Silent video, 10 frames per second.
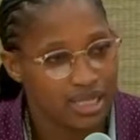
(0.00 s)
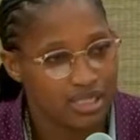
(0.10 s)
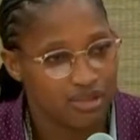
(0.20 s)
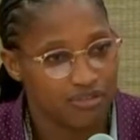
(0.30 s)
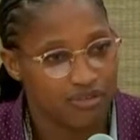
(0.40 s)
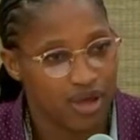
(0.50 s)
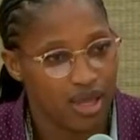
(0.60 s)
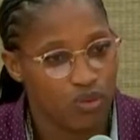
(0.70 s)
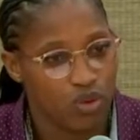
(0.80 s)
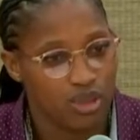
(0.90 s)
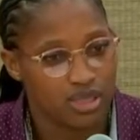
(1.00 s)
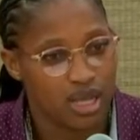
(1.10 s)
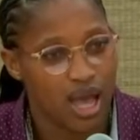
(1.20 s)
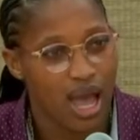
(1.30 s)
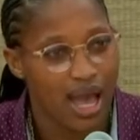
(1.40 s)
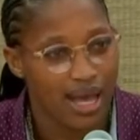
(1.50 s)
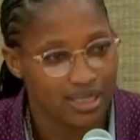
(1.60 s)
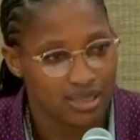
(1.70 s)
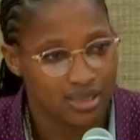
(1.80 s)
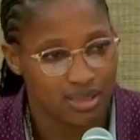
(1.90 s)
Everything is what will
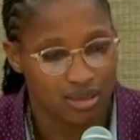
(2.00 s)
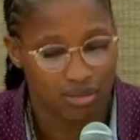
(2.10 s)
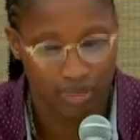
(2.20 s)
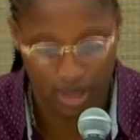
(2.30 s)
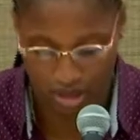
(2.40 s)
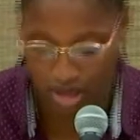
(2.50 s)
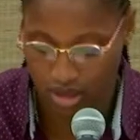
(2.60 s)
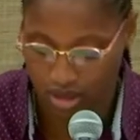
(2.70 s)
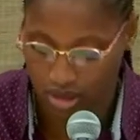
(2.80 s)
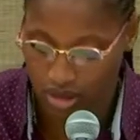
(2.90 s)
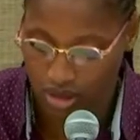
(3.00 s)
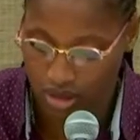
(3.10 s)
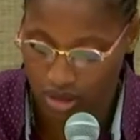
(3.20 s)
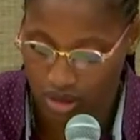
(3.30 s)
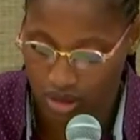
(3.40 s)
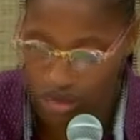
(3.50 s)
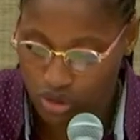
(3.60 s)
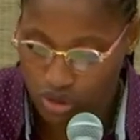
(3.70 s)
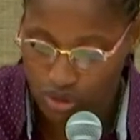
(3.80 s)
be done, but I can't